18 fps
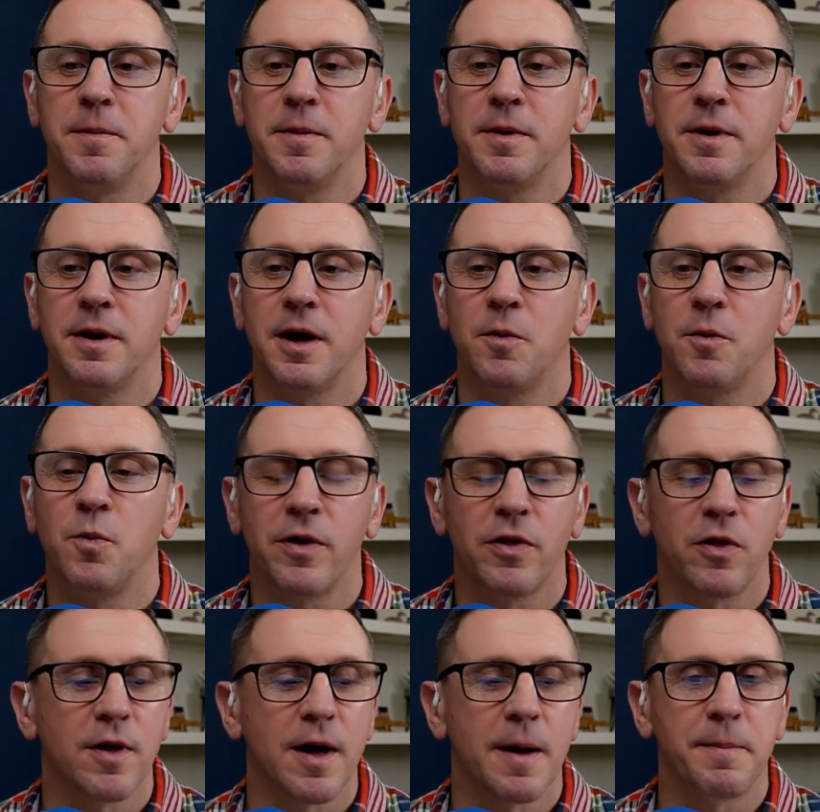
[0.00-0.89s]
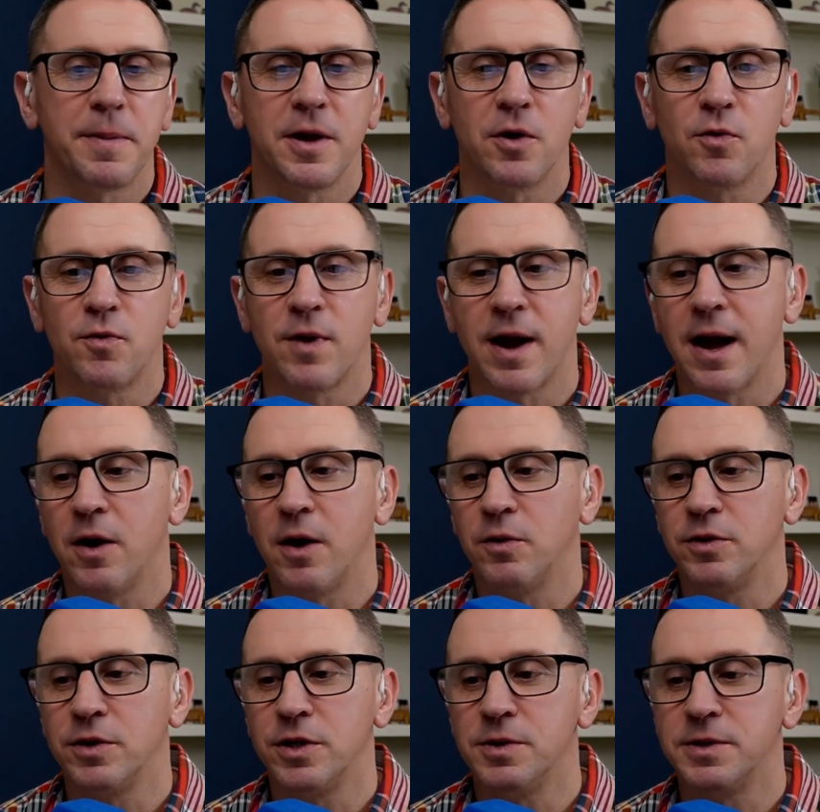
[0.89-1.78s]
And whether that be
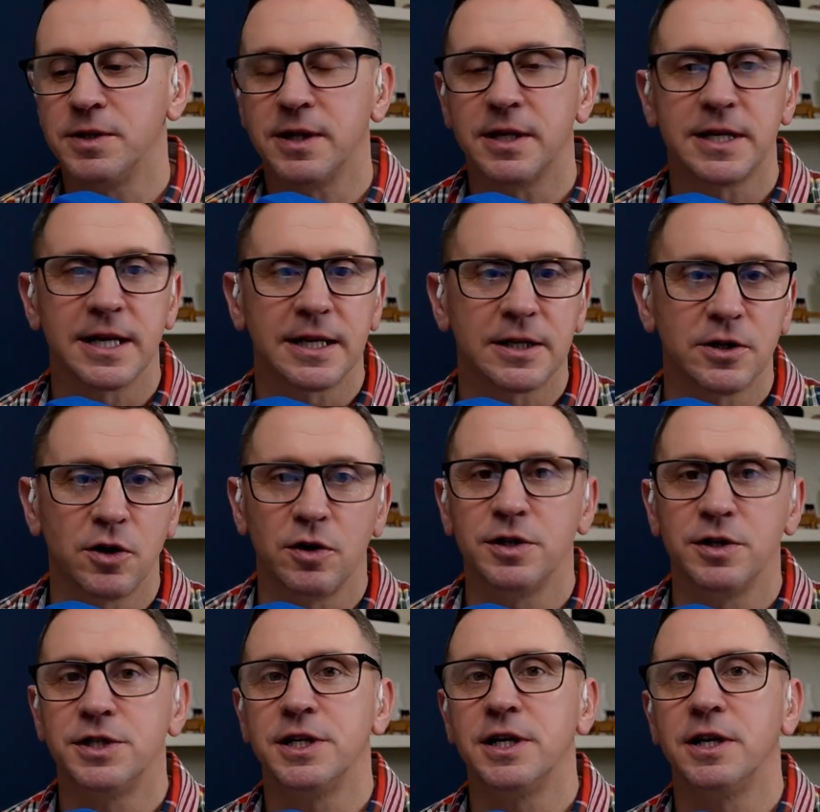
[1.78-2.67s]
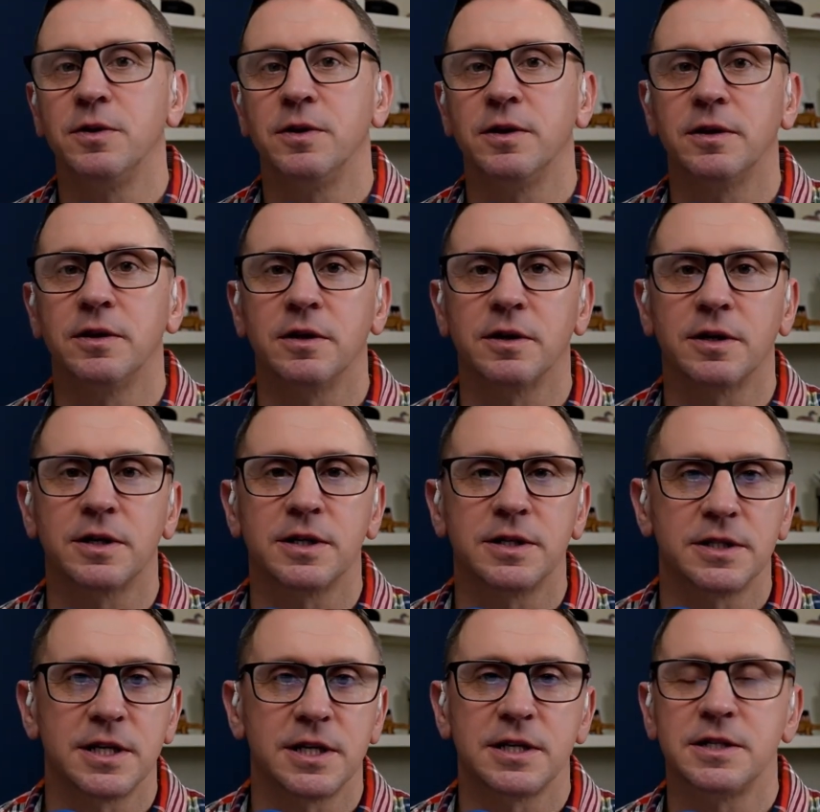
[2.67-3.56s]
around using the technology, their
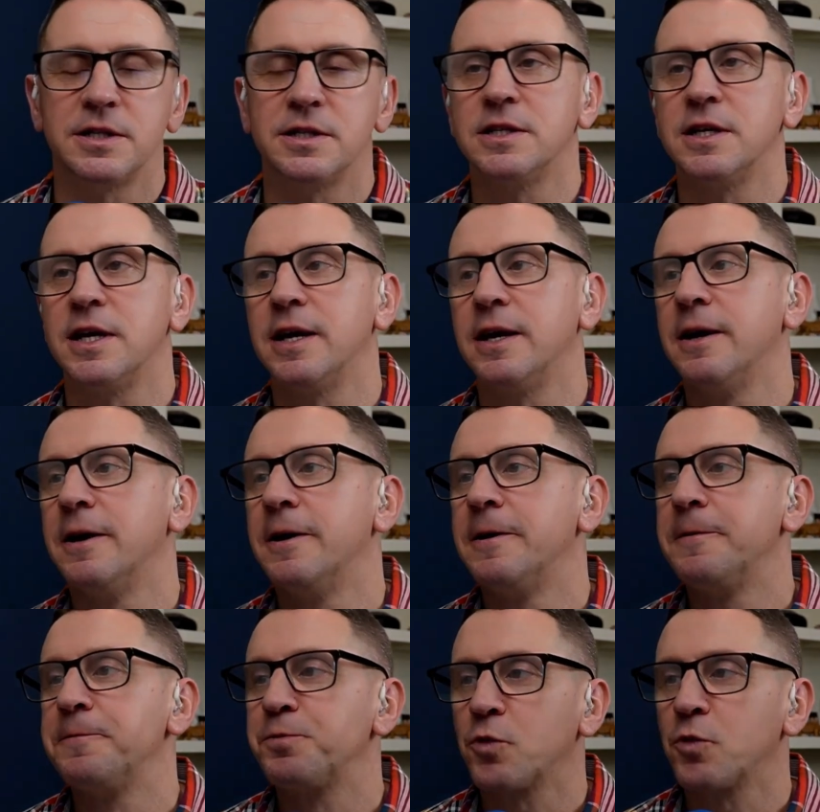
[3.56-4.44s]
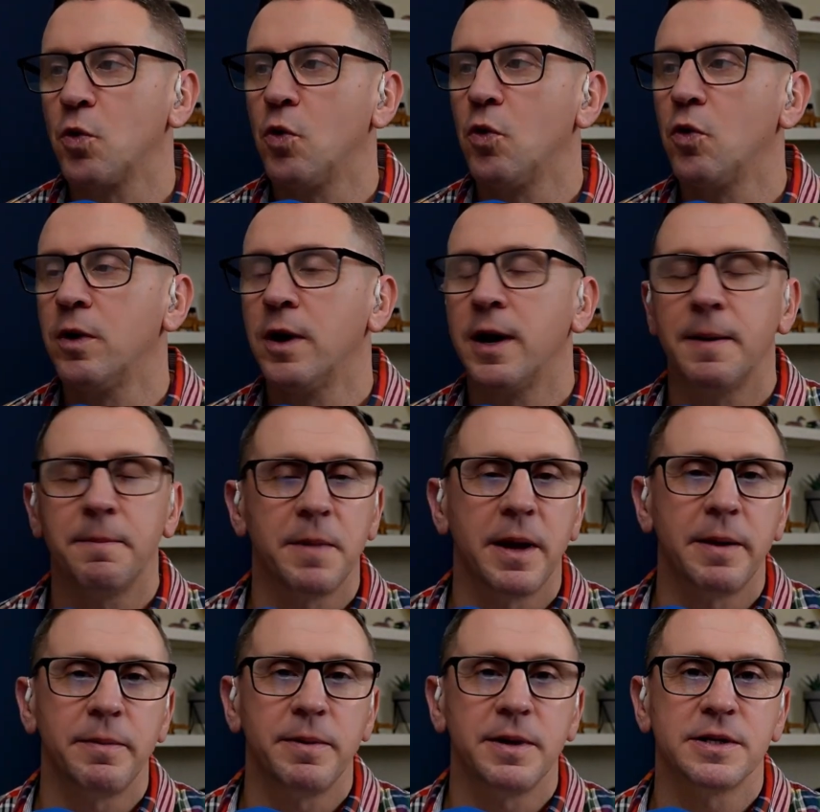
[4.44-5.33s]
consistency, or
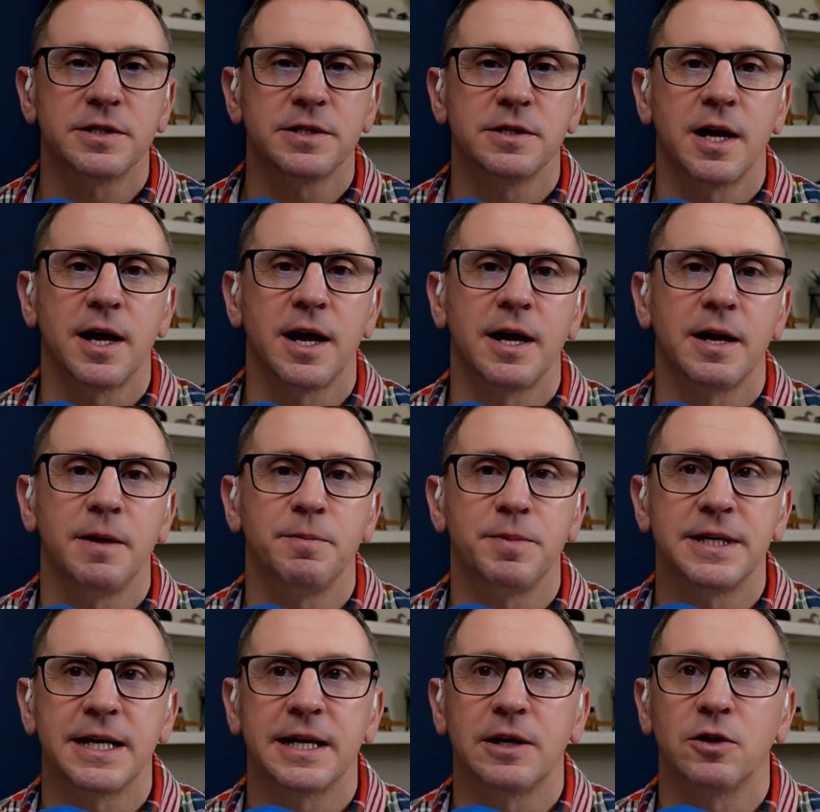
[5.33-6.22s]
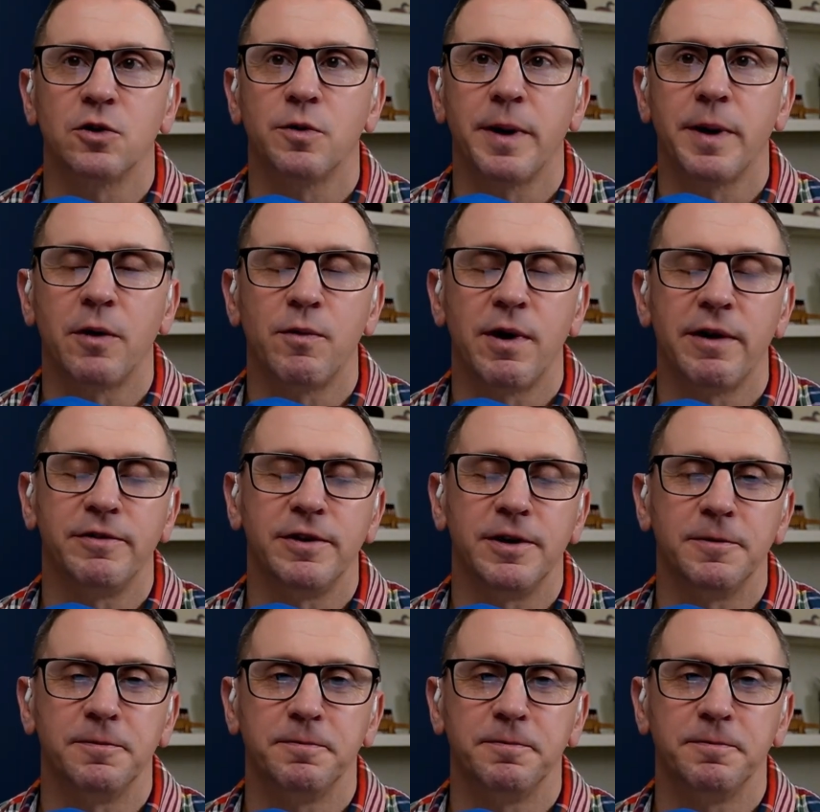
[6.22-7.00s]
maybe it's in particular about revenue.